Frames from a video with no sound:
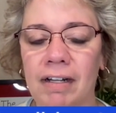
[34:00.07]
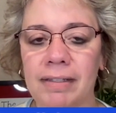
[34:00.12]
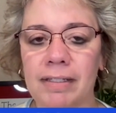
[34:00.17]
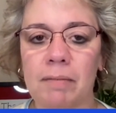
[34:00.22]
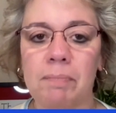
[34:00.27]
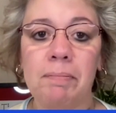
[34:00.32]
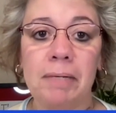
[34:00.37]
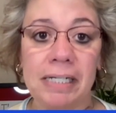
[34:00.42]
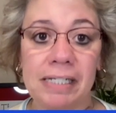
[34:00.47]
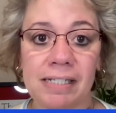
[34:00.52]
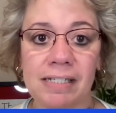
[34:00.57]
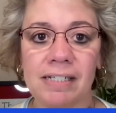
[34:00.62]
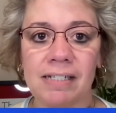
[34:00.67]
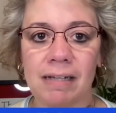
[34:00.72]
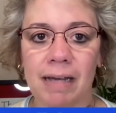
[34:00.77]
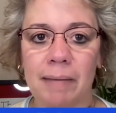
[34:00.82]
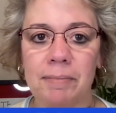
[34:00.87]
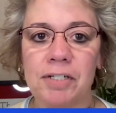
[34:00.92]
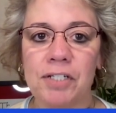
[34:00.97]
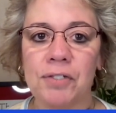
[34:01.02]
the best
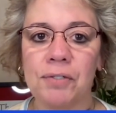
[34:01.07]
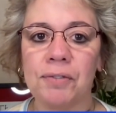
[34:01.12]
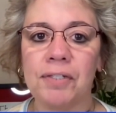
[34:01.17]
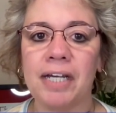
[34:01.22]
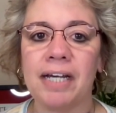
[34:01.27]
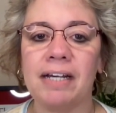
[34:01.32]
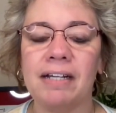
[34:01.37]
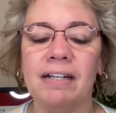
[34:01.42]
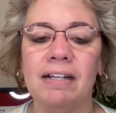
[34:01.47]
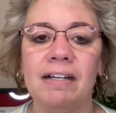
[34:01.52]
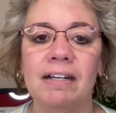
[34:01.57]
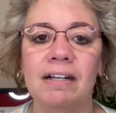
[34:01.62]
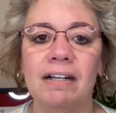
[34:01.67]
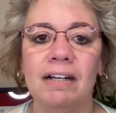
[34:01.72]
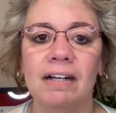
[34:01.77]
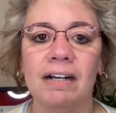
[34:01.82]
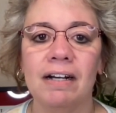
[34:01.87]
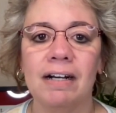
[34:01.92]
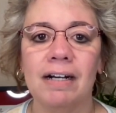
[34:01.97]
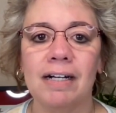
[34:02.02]
time to do that.
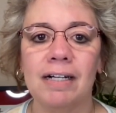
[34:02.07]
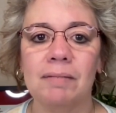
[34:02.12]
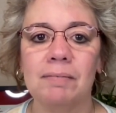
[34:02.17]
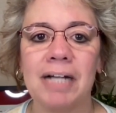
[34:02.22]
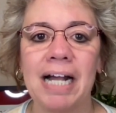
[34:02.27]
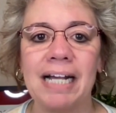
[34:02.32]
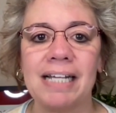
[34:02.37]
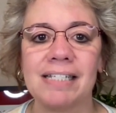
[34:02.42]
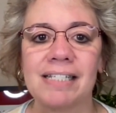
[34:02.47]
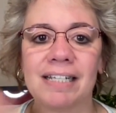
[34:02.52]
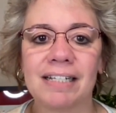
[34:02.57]
As